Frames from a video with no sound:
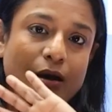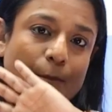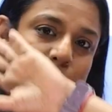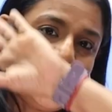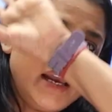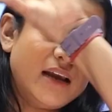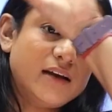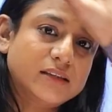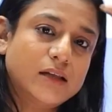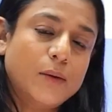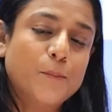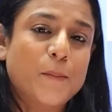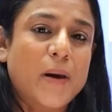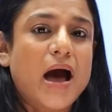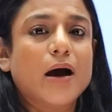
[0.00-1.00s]
make the
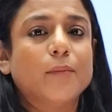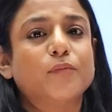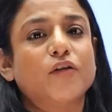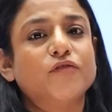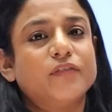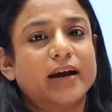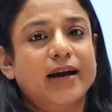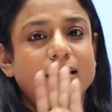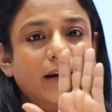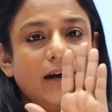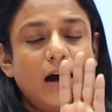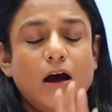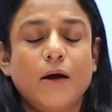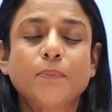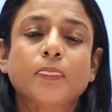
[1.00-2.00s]
map of
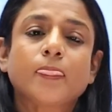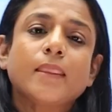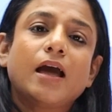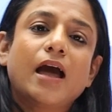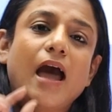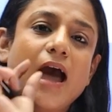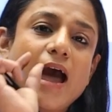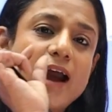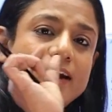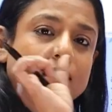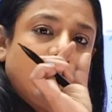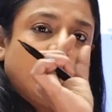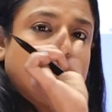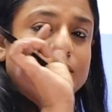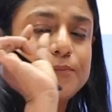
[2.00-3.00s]
India
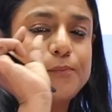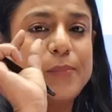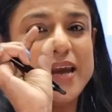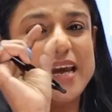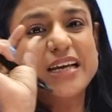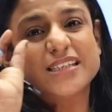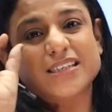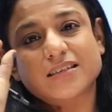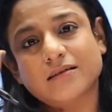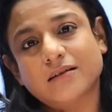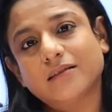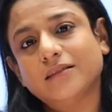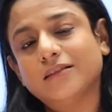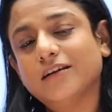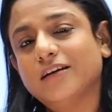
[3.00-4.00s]
and paste
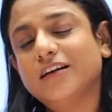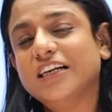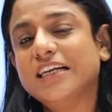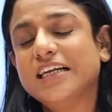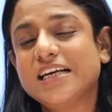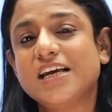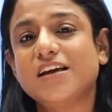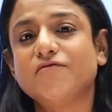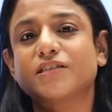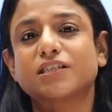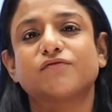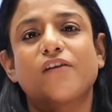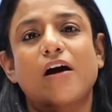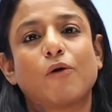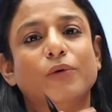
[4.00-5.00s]
the
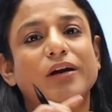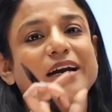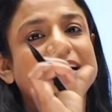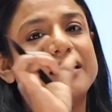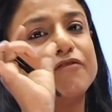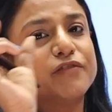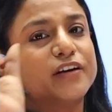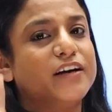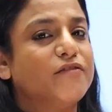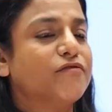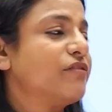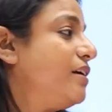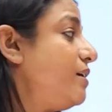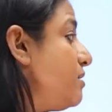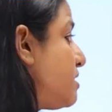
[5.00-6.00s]
leaves found in
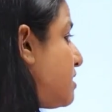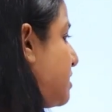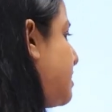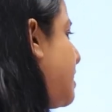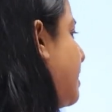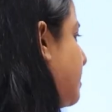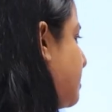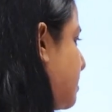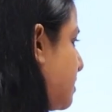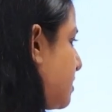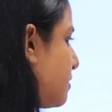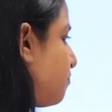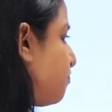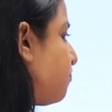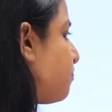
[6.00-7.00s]
different
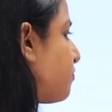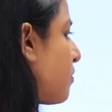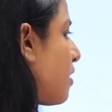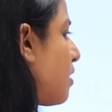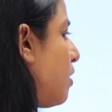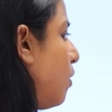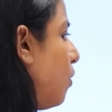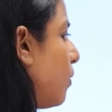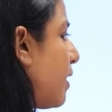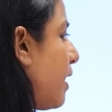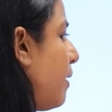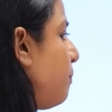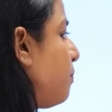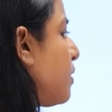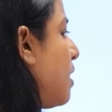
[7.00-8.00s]
states.
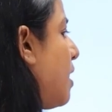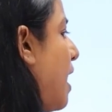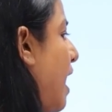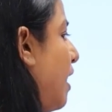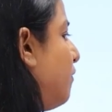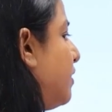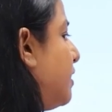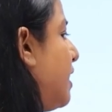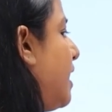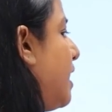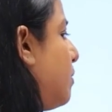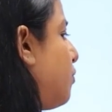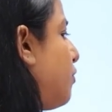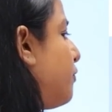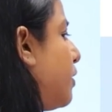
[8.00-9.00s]
Okay, and with the
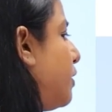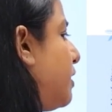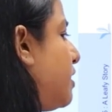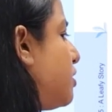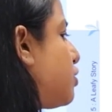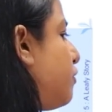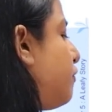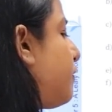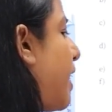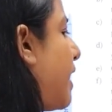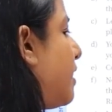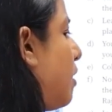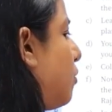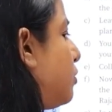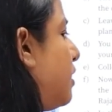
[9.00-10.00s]
help of your teacher,
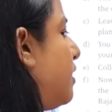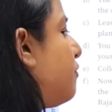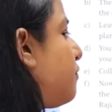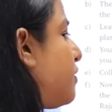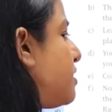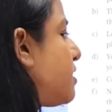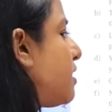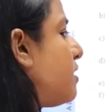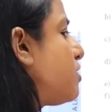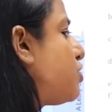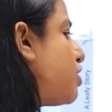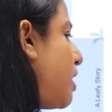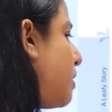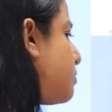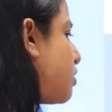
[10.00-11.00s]
find out the difference in the
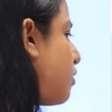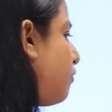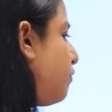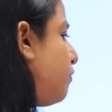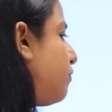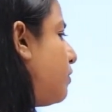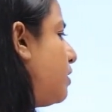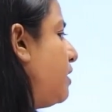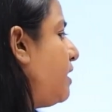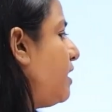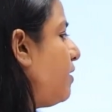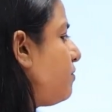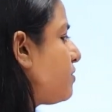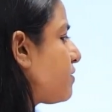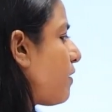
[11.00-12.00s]
shapes of
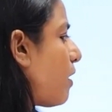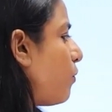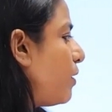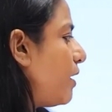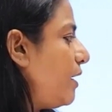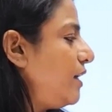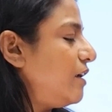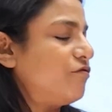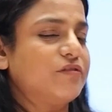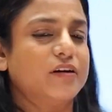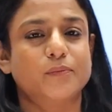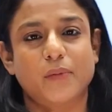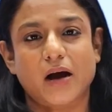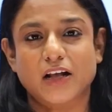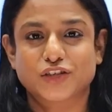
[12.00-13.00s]
leaves found in
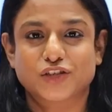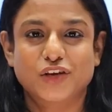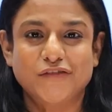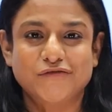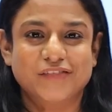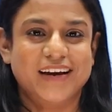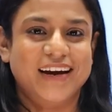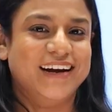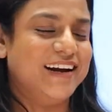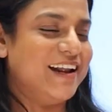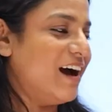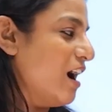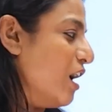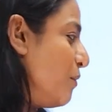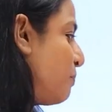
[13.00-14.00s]
different parts of
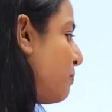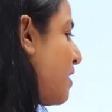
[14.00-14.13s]
India.